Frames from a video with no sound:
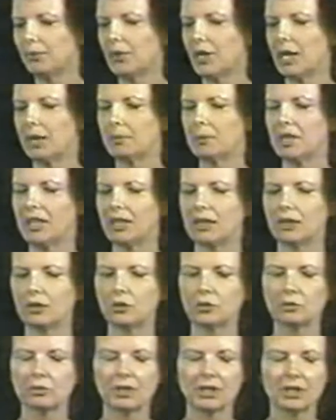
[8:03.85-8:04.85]
it farming in
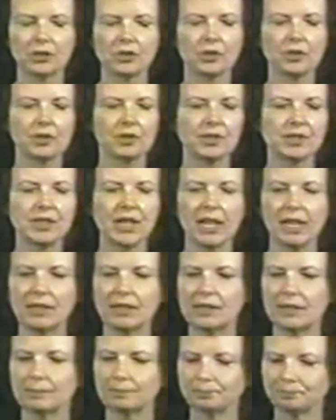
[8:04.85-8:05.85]
the traditional
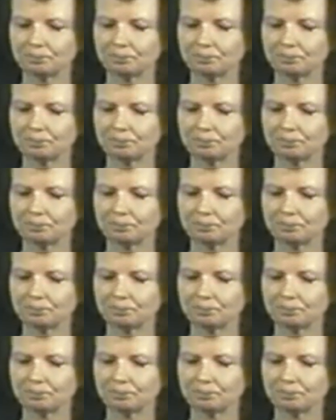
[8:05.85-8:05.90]
sense,